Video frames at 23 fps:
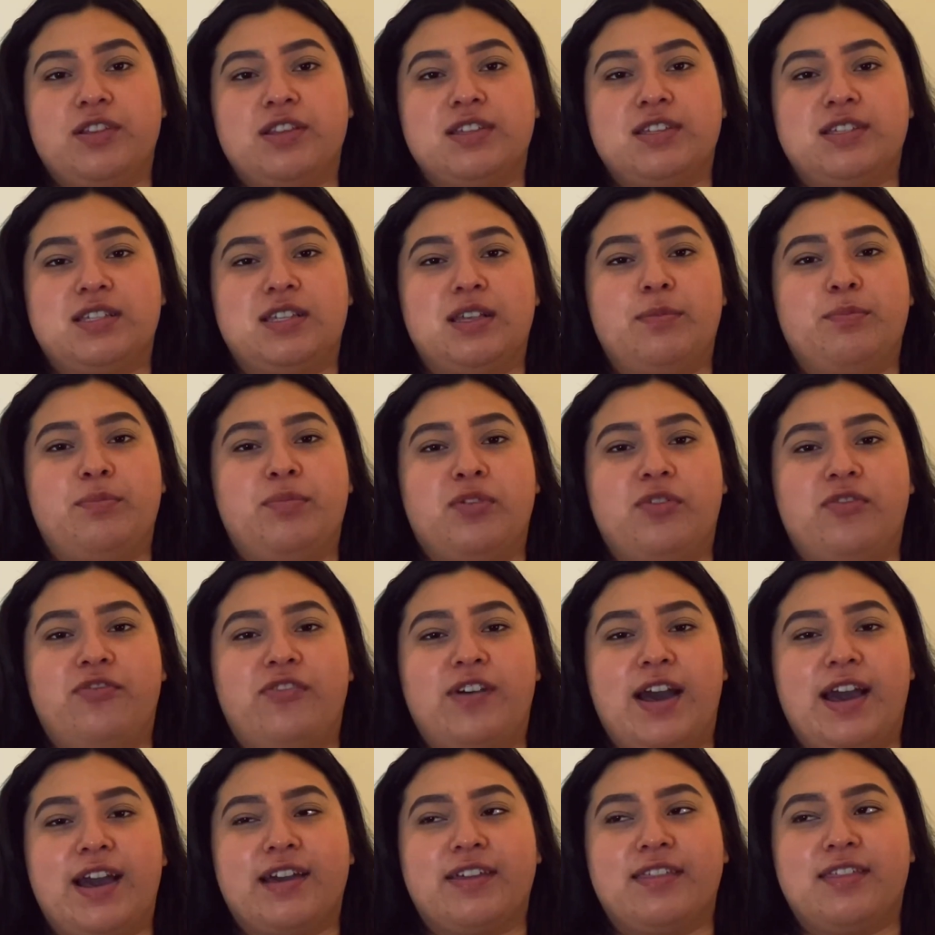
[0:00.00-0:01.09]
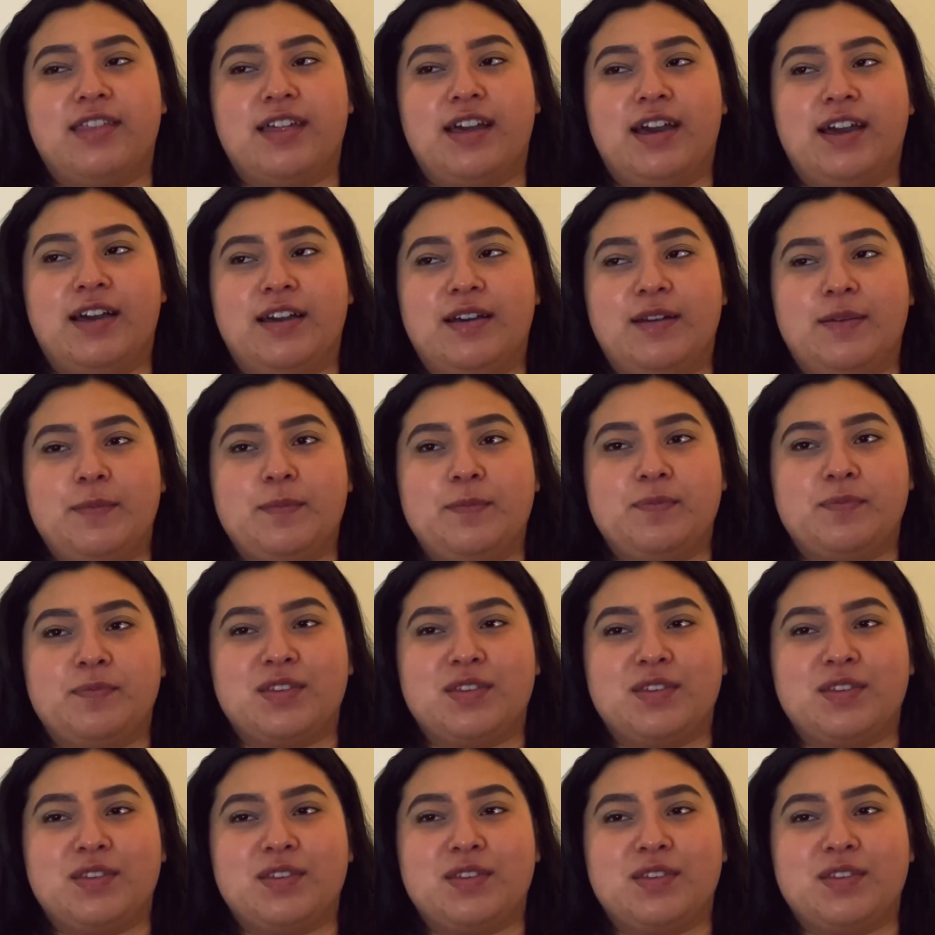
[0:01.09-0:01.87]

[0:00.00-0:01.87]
the simple fact that